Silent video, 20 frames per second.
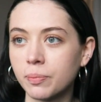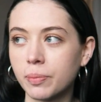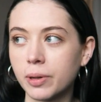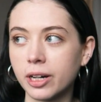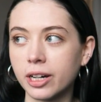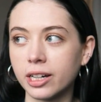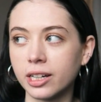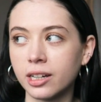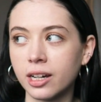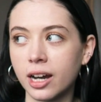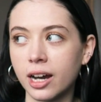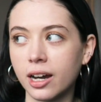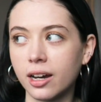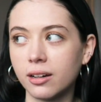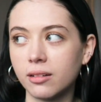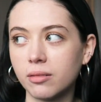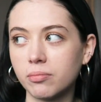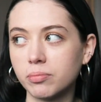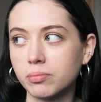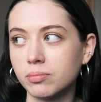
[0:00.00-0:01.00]
But
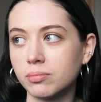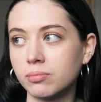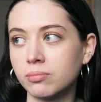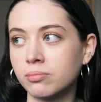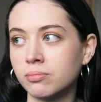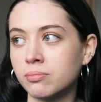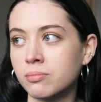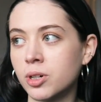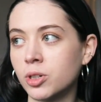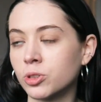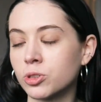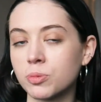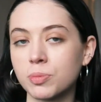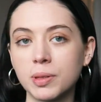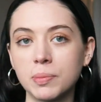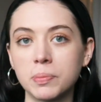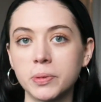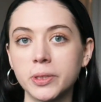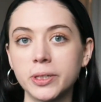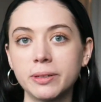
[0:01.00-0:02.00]
most
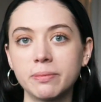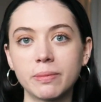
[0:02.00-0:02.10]
people